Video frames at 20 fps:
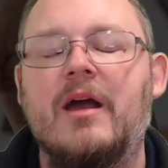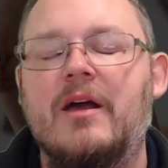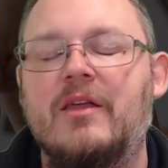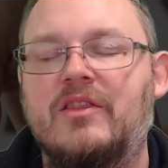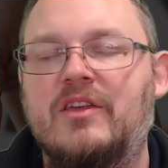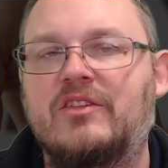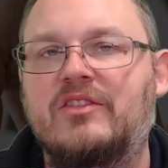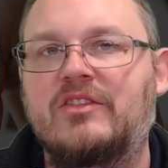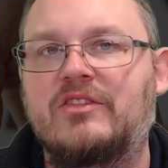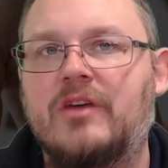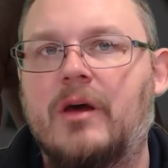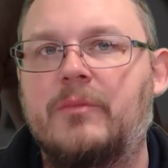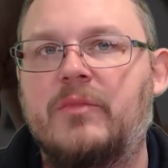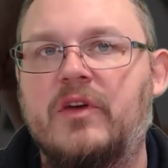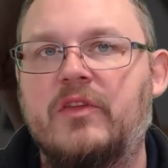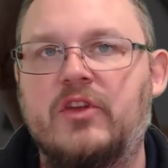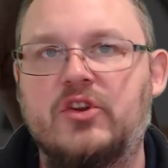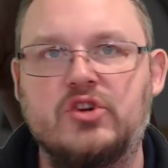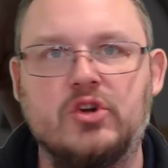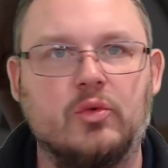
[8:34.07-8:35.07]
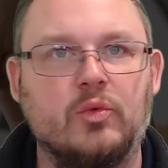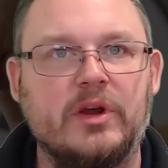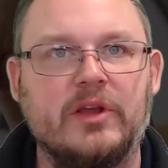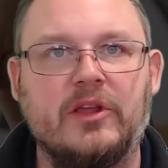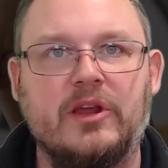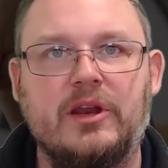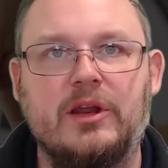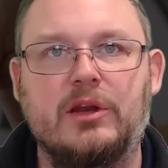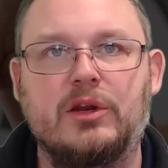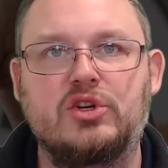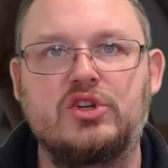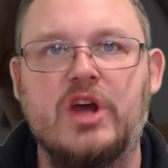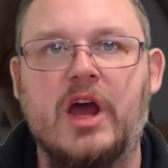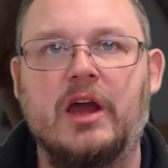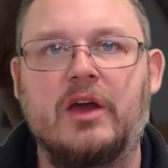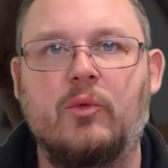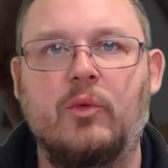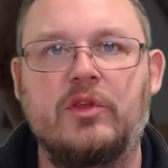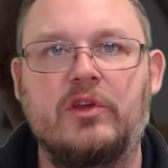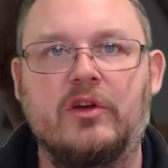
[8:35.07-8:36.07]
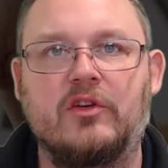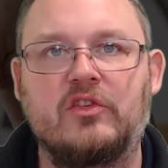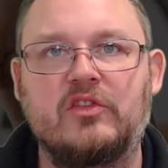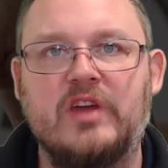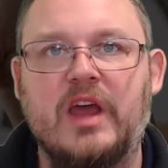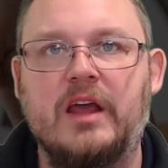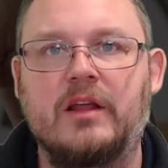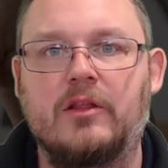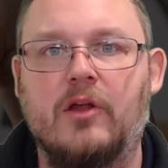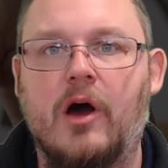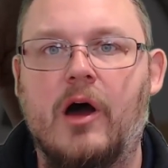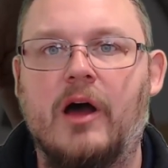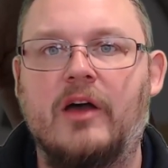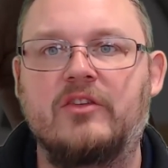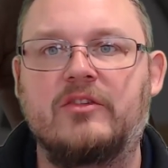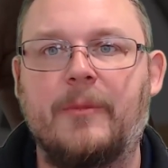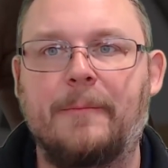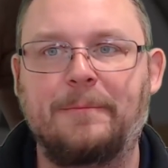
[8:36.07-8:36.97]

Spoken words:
This is something that you really need to check with your state laws